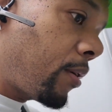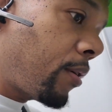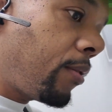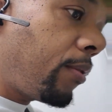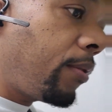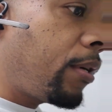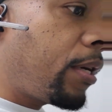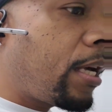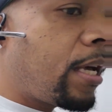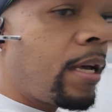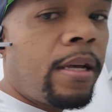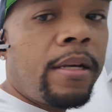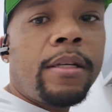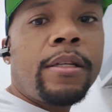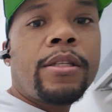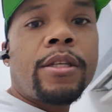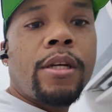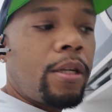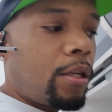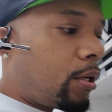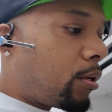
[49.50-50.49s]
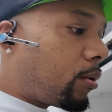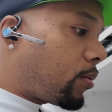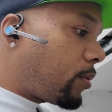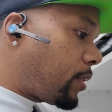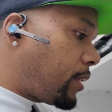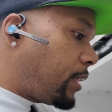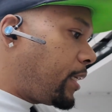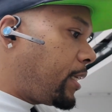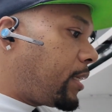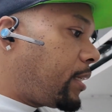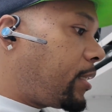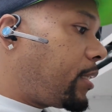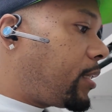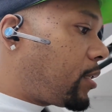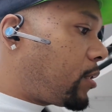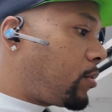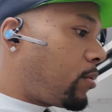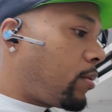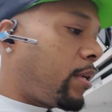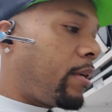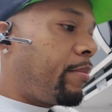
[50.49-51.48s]
ago. So now these,
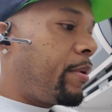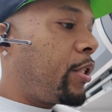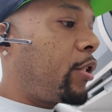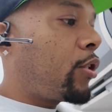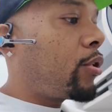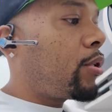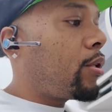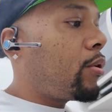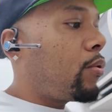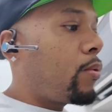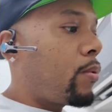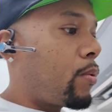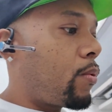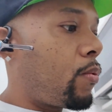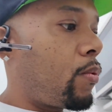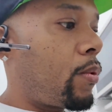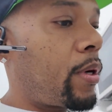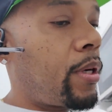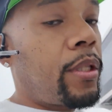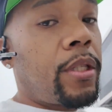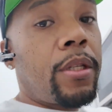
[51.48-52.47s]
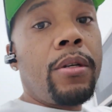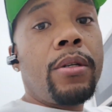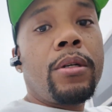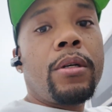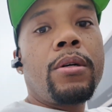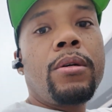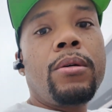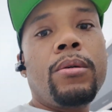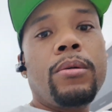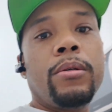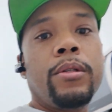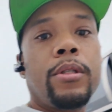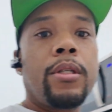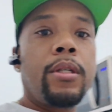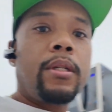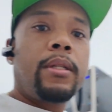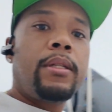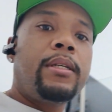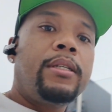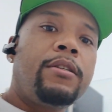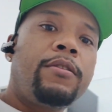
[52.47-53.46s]
let me show you where it's gonna go.
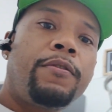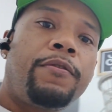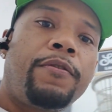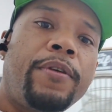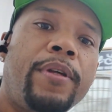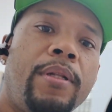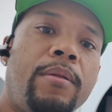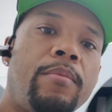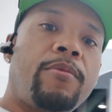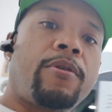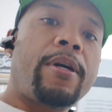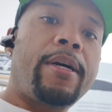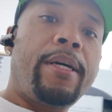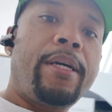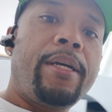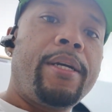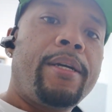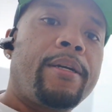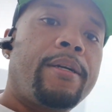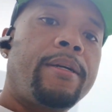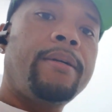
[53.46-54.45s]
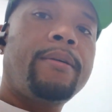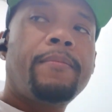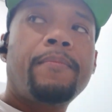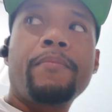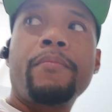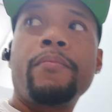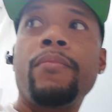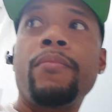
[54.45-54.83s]
So this film right here,